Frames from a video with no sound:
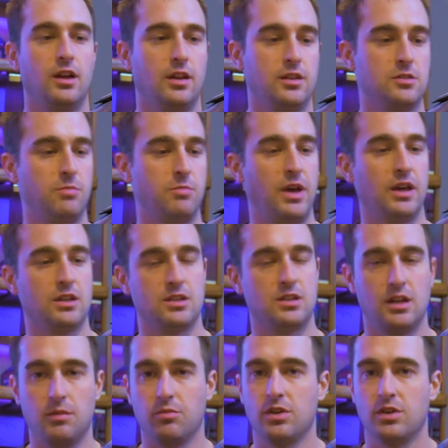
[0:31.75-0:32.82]
This bag is
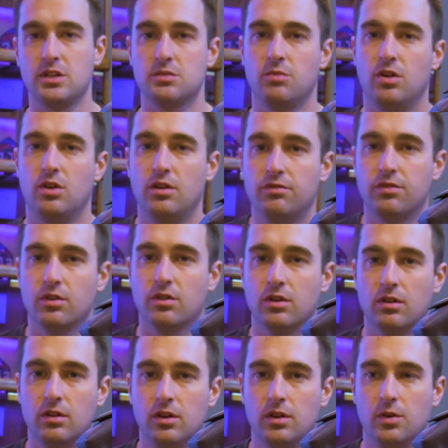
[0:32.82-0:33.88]
getting pretty small for